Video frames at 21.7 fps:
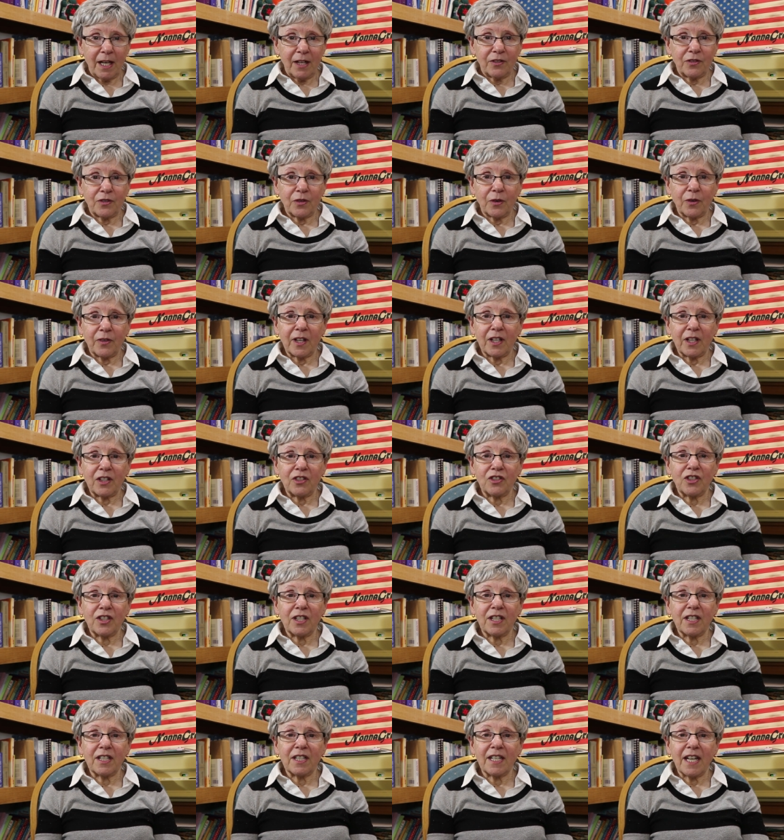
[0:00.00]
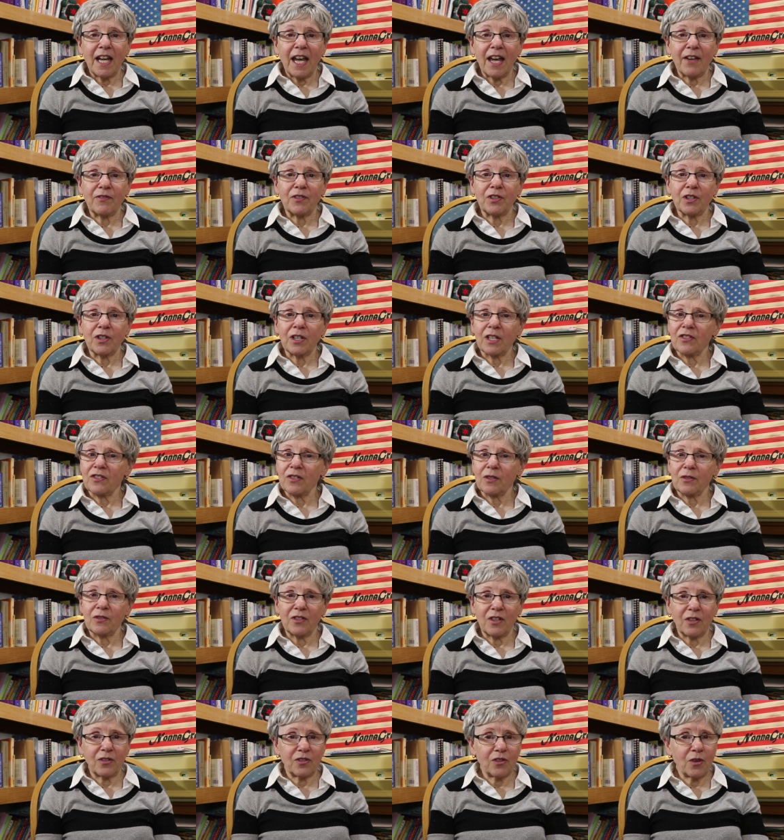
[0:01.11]
so that she didn't have to, because
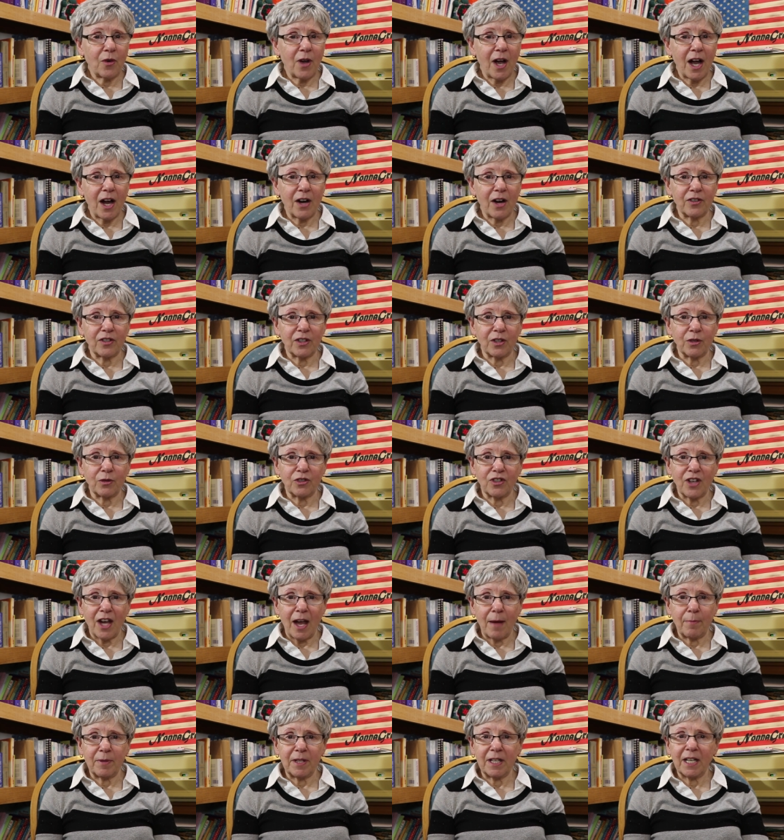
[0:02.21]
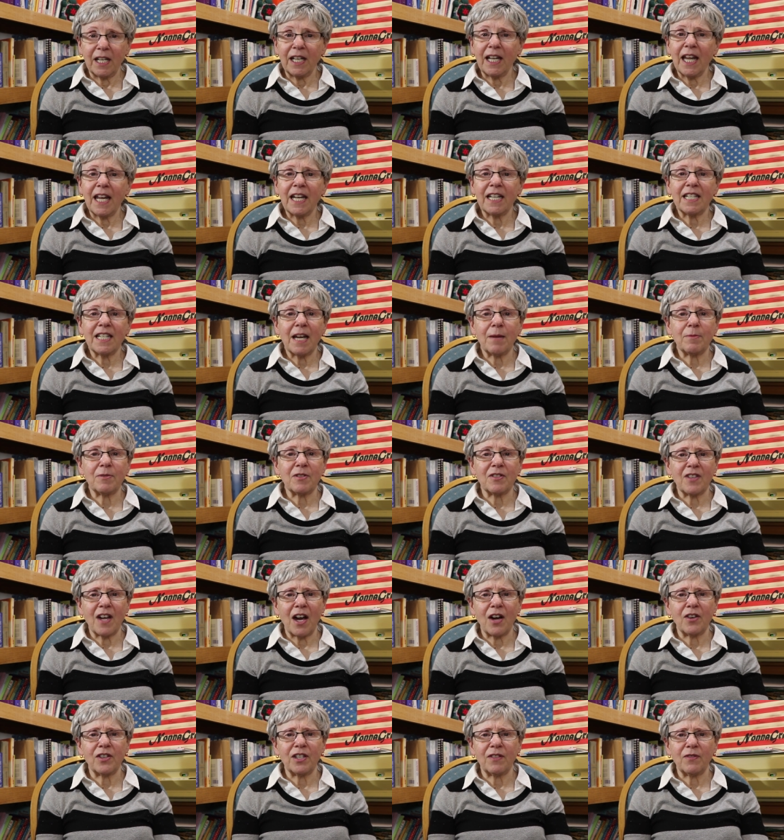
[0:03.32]
it's so hard to go shopping. A lot of times it's
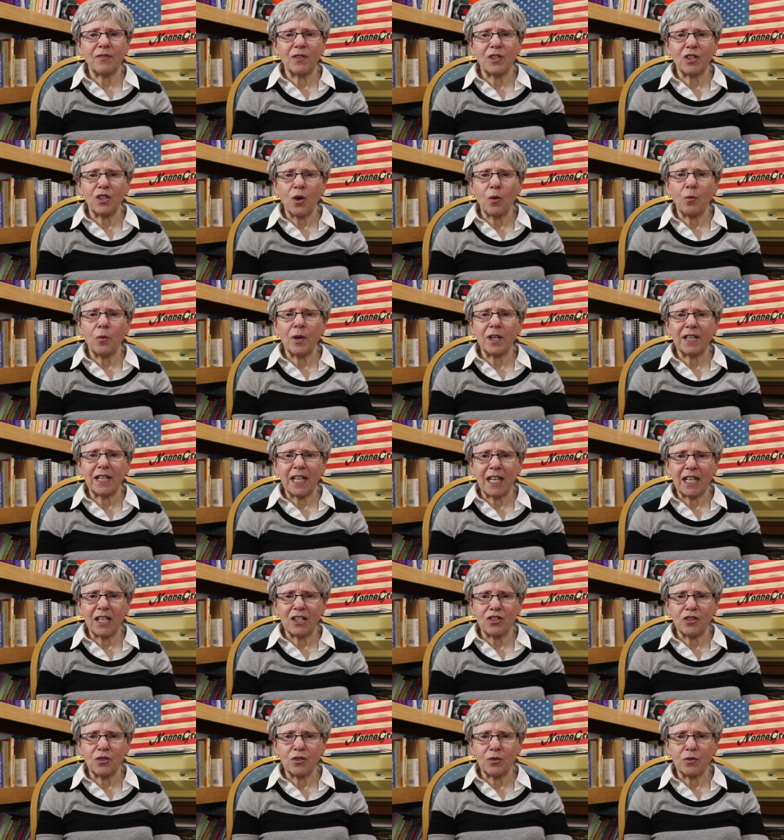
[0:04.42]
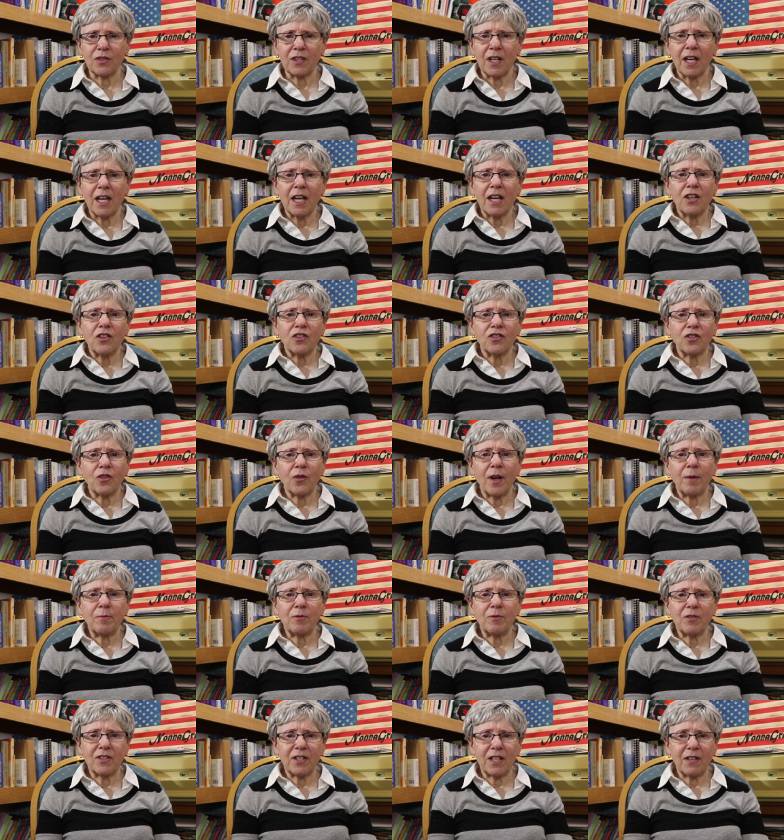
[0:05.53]
hard to even know what they could use. So
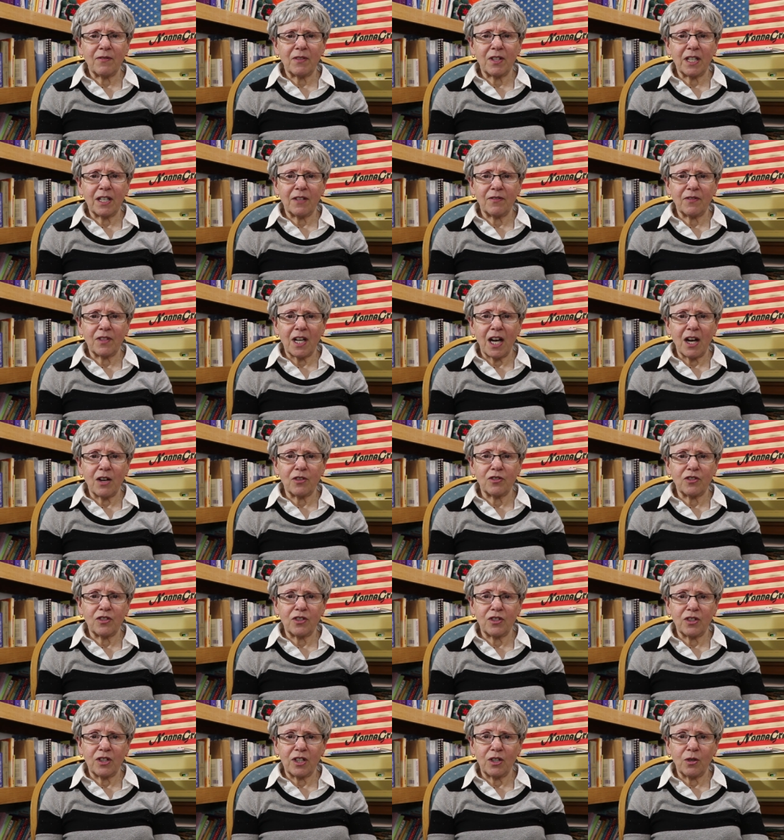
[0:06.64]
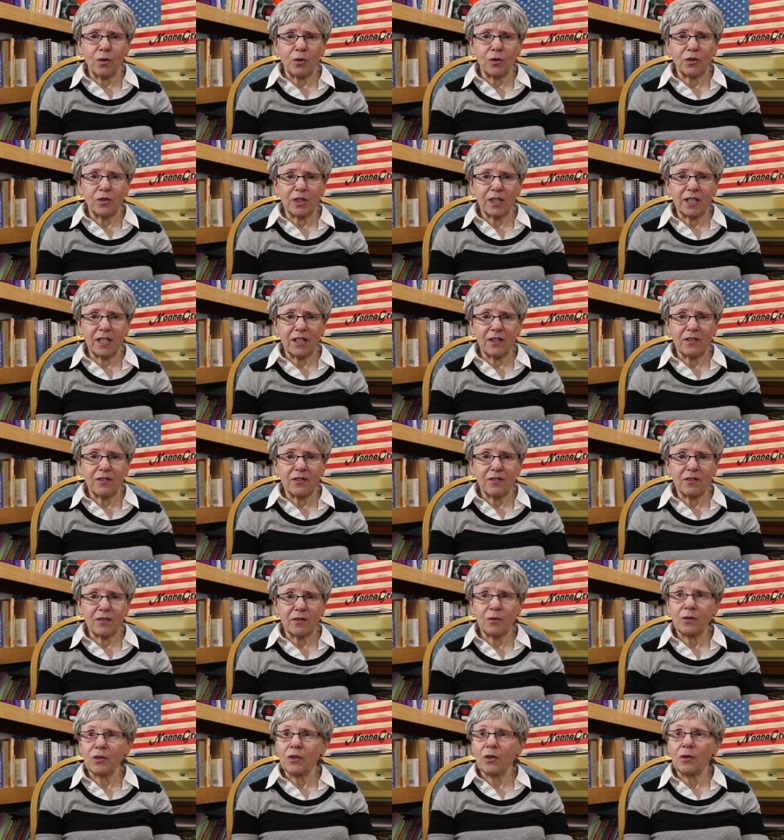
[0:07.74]
I'm just giving gift cards to the older
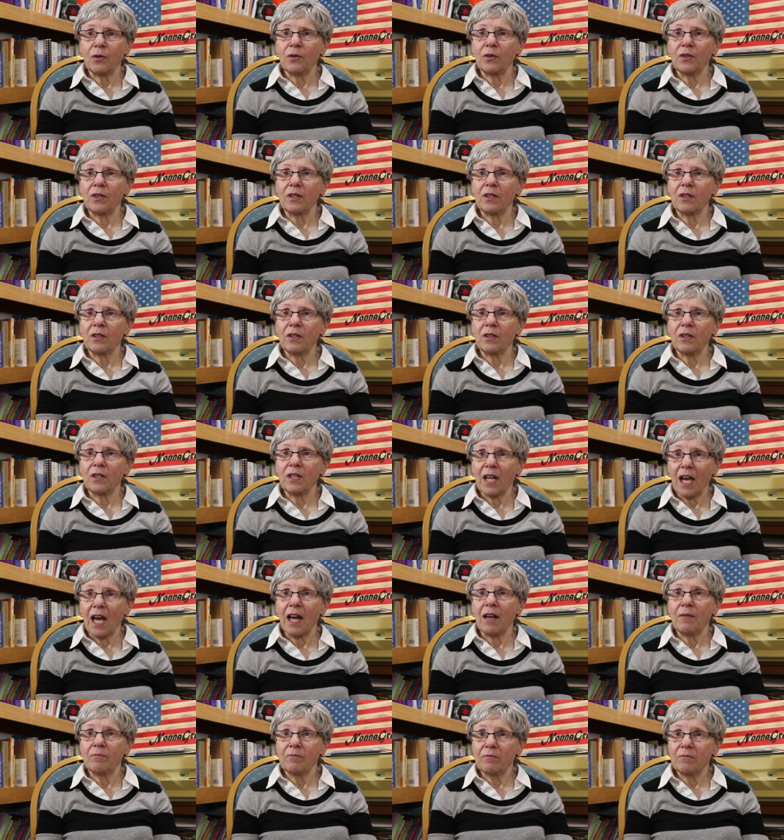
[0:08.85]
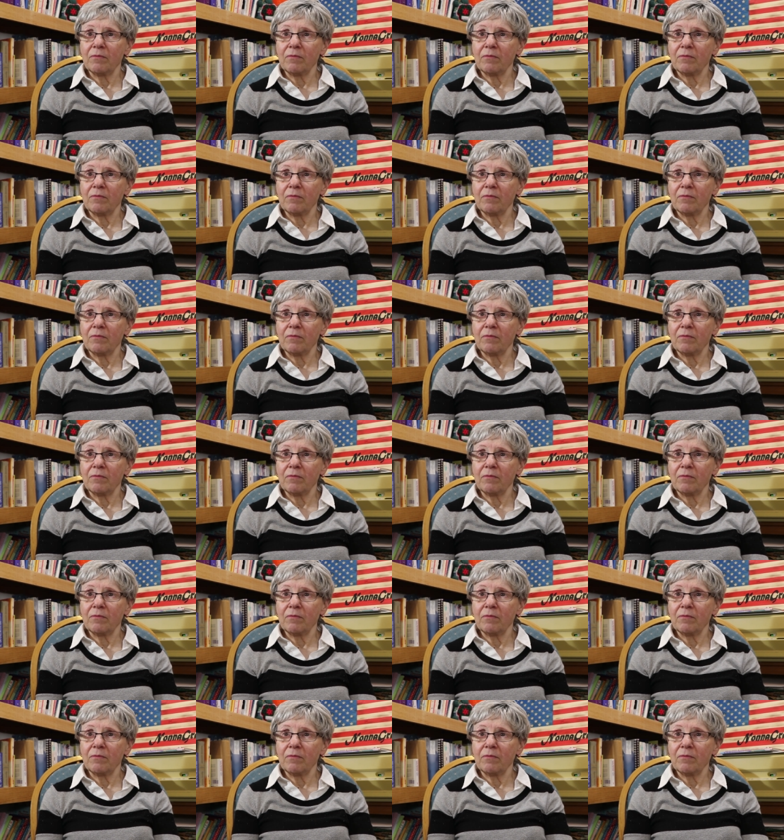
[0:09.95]
kids. Yeah,